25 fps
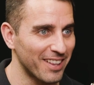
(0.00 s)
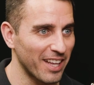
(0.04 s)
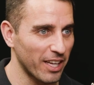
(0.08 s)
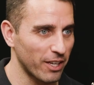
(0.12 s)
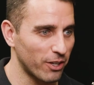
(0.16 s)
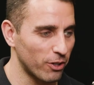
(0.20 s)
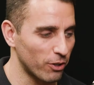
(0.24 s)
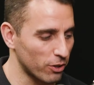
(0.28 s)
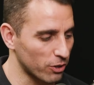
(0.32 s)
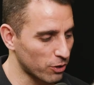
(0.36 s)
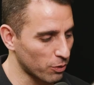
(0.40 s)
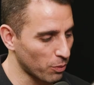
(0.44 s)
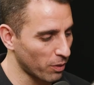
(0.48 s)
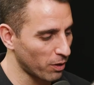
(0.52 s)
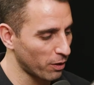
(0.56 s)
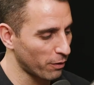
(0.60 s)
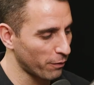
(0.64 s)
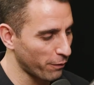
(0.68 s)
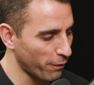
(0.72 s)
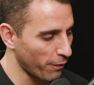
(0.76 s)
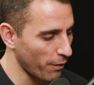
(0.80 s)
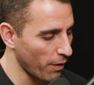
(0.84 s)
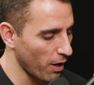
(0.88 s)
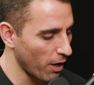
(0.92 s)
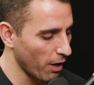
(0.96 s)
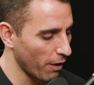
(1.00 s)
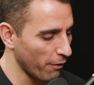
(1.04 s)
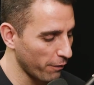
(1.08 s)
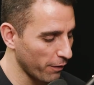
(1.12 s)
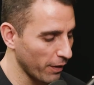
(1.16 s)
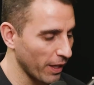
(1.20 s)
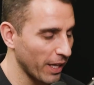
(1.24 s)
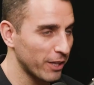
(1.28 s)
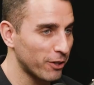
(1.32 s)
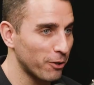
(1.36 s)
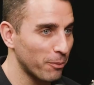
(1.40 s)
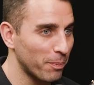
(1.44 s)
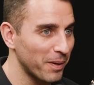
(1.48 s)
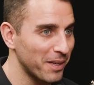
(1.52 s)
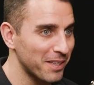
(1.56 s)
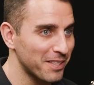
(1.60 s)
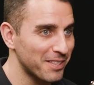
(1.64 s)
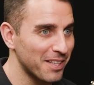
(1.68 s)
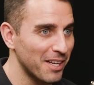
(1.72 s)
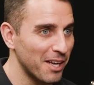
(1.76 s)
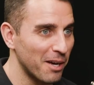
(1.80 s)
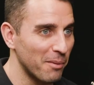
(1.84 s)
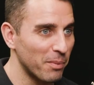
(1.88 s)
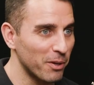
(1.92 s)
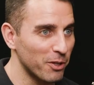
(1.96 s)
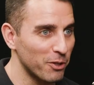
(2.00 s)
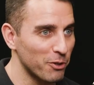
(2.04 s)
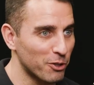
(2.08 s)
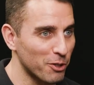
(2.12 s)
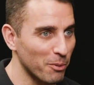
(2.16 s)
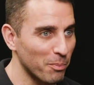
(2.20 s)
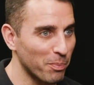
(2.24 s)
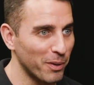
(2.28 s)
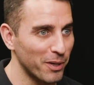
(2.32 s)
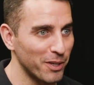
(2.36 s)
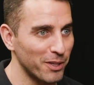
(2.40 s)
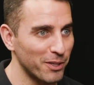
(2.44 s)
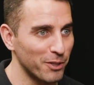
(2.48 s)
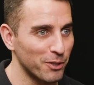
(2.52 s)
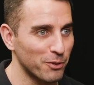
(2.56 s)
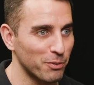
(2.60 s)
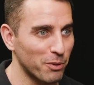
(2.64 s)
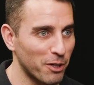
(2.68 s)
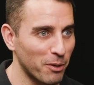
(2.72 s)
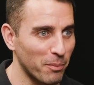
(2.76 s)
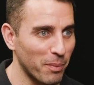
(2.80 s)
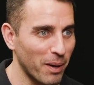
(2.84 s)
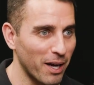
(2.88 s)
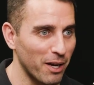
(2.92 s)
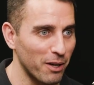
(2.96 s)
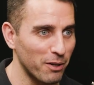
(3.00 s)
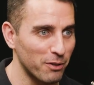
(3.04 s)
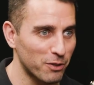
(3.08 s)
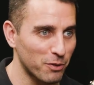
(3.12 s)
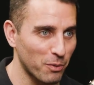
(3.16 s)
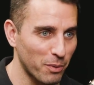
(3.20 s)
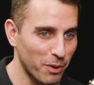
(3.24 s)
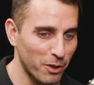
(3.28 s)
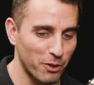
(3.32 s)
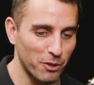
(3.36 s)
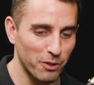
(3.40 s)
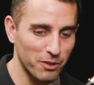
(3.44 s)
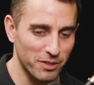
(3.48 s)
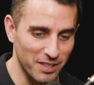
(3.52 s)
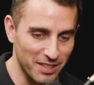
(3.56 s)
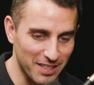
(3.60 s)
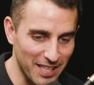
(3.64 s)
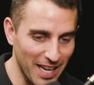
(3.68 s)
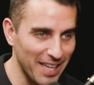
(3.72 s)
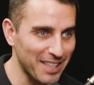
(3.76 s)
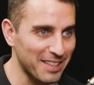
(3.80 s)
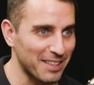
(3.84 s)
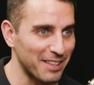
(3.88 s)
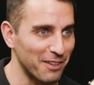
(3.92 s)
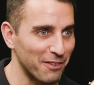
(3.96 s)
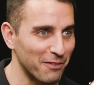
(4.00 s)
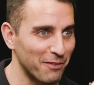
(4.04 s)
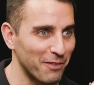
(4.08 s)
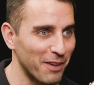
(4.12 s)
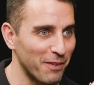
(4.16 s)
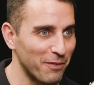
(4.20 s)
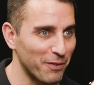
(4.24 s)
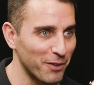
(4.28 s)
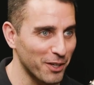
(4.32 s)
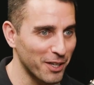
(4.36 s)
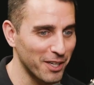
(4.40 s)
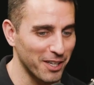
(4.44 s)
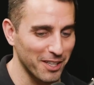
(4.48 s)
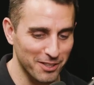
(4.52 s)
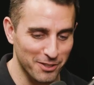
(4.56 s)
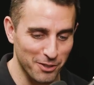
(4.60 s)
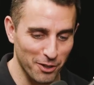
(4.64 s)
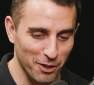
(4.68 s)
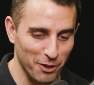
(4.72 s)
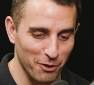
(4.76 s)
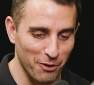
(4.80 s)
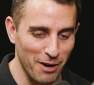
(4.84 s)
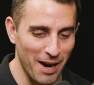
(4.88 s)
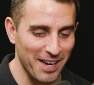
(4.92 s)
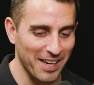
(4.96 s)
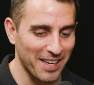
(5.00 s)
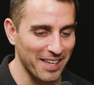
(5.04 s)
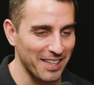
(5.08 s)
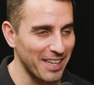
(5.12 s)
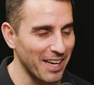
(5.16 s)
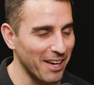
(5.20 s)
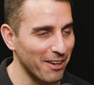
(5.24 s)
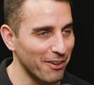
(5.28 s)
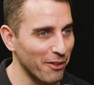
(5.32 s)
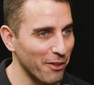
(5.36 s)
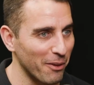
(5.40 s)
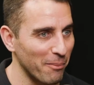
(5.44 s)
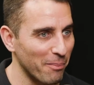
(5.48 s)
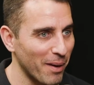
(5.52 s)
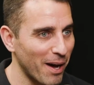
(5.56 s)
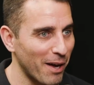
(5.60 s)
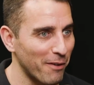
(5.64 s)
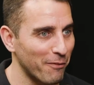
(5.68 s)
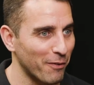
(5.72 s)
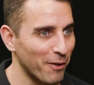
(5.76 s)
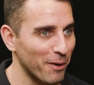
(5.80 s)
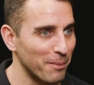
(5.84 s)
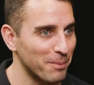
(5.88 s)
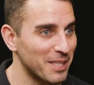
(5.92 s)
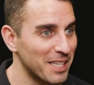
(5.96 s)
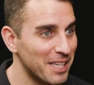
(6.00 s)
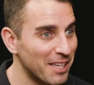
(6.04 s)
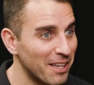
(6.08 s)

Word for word: Like you're a Twitter uh, philanthropist, but you should put in your Twitter bio Twitter yeah. detective if you're going to start cracking down on the bot farms.